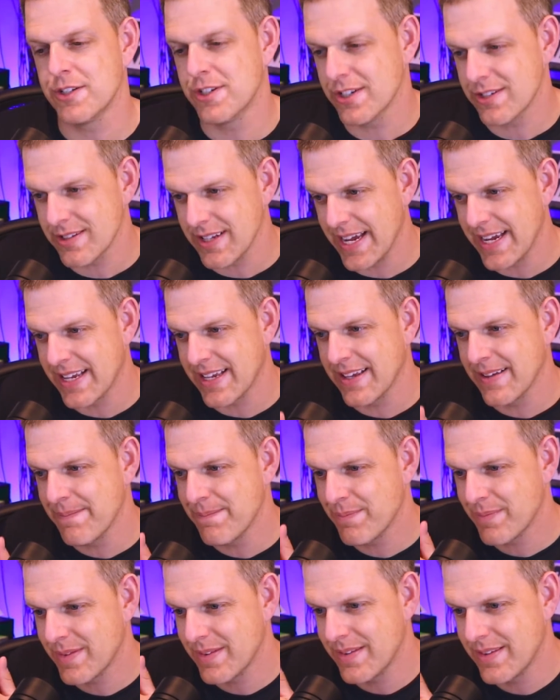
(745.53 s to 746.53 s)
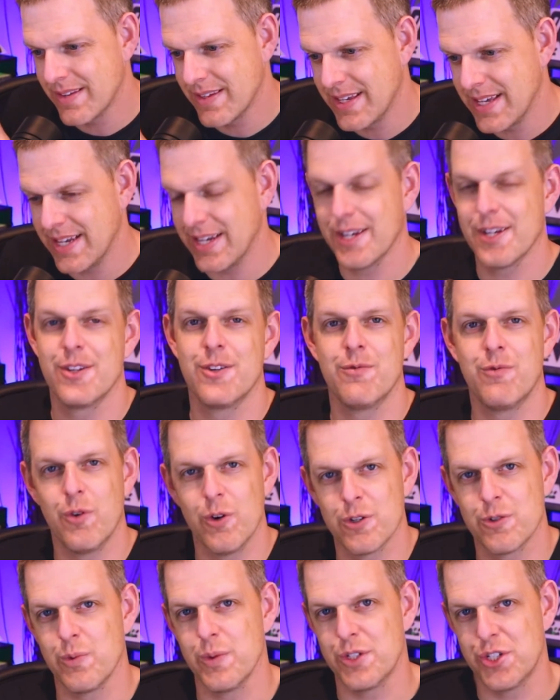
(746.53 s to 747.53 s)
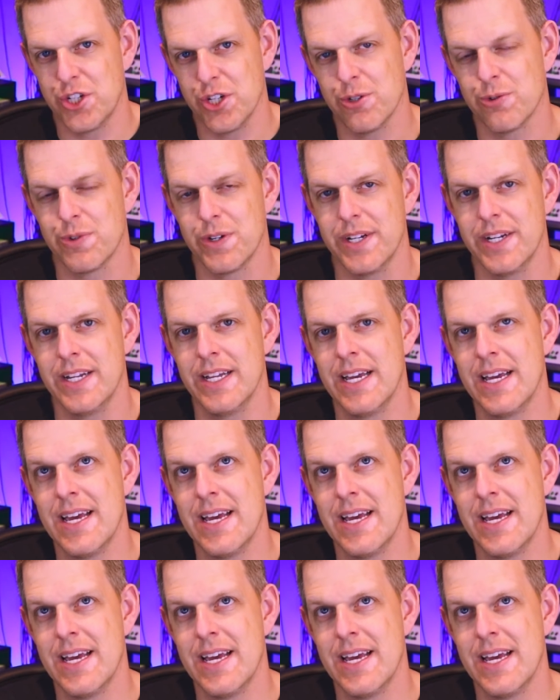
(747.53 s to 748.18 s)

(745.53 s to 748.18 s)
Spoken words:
Just like getting a divorce with children